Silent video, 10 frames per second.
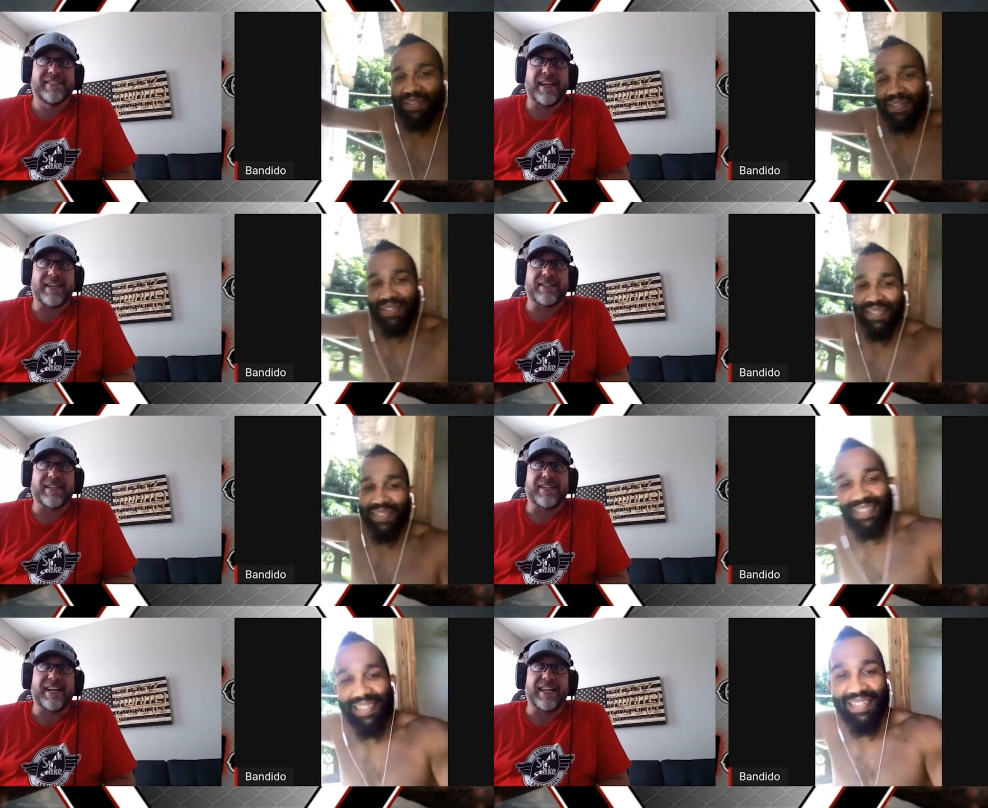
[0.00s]
Speaker 1: Gotcha.
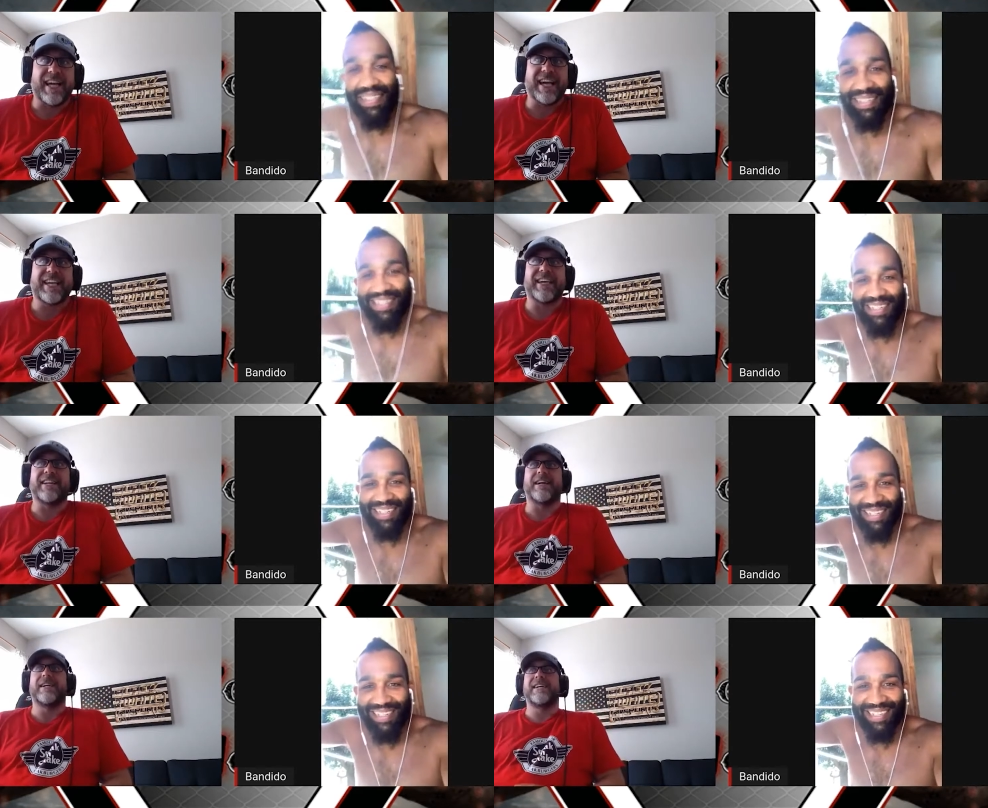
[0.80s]
I like uh,
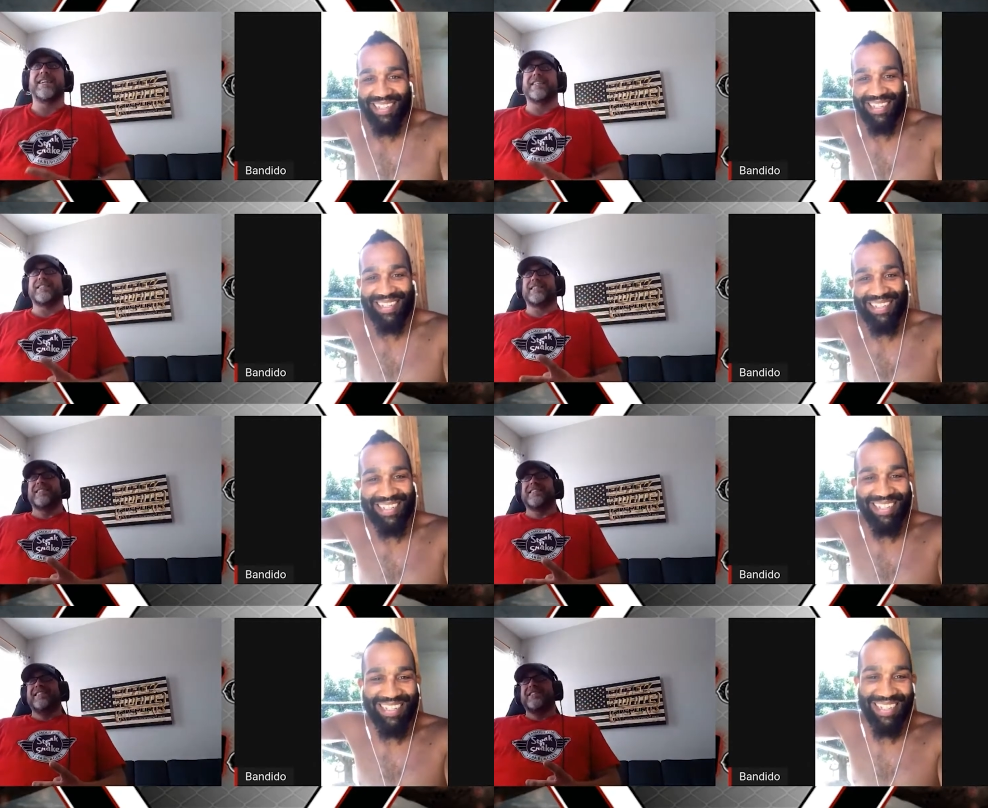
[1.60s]
it. All right.
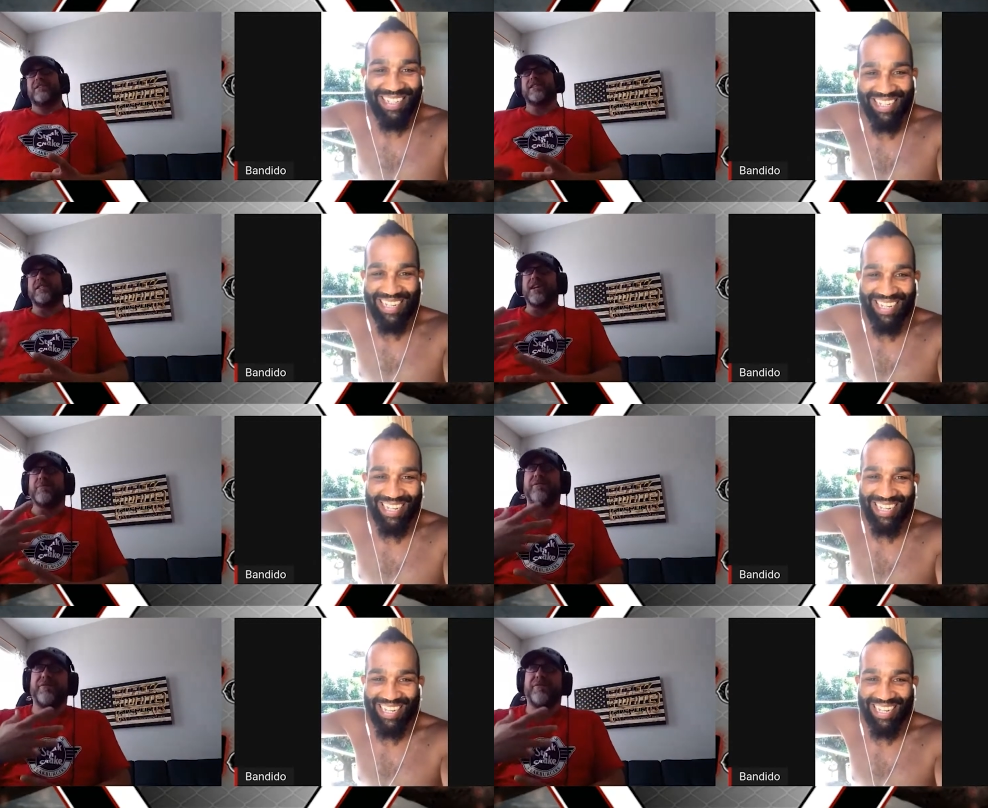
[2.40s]
Yeah. Question number